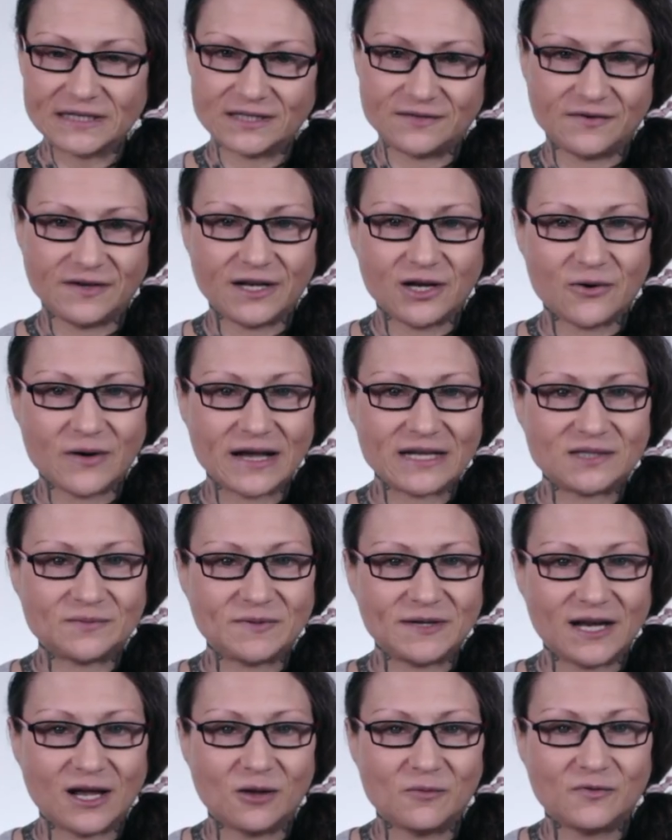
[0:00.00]
this video has
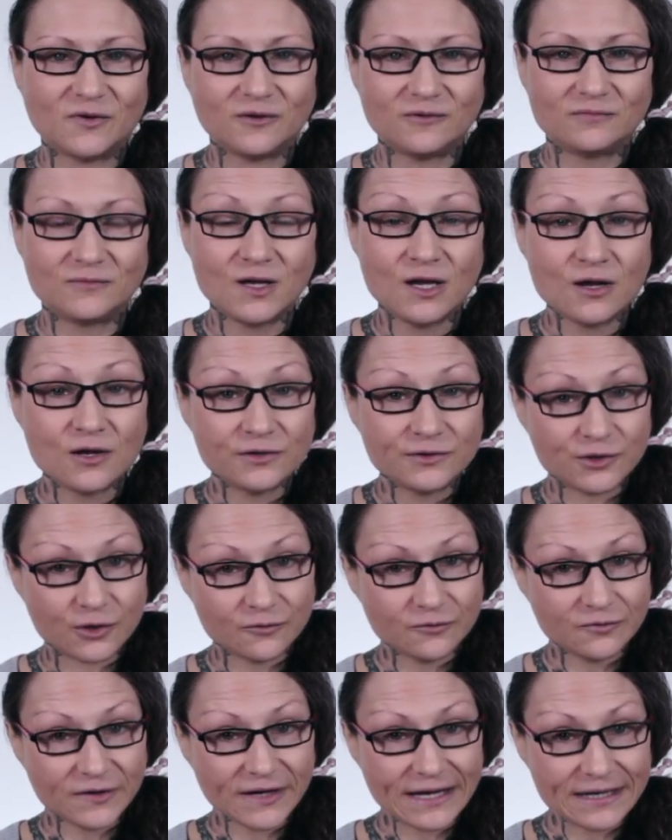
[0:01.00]
been helpful.
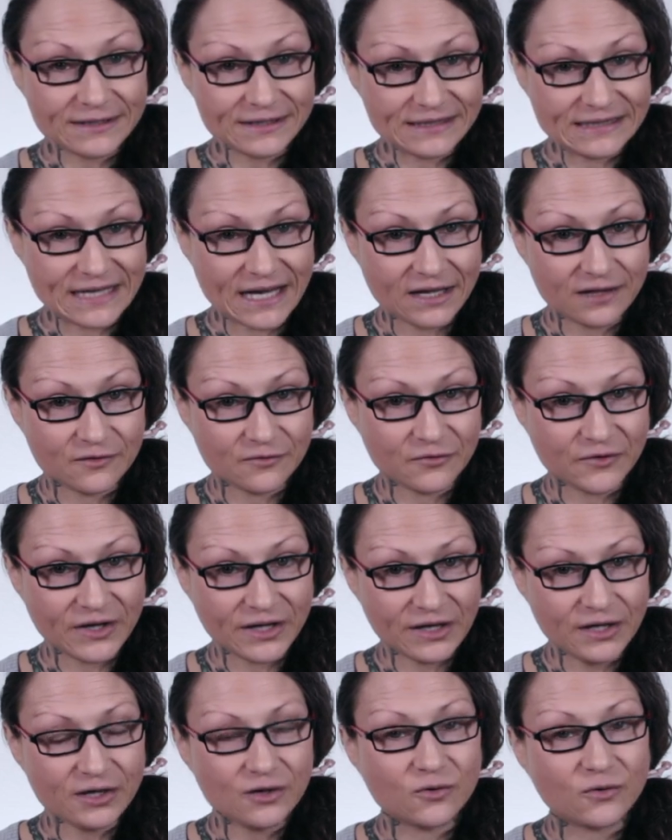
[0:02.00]
Don't forget to take the free
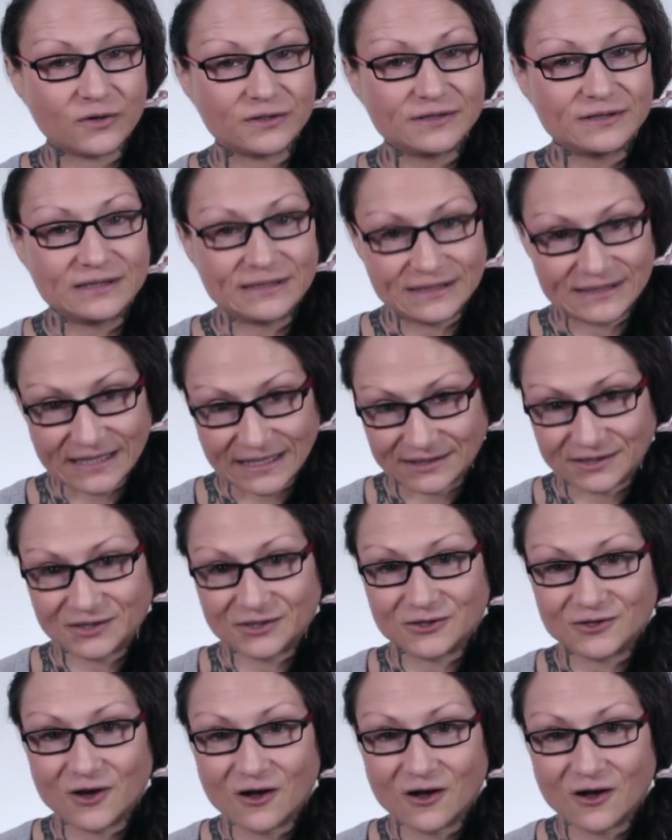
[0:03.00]
e-course to test your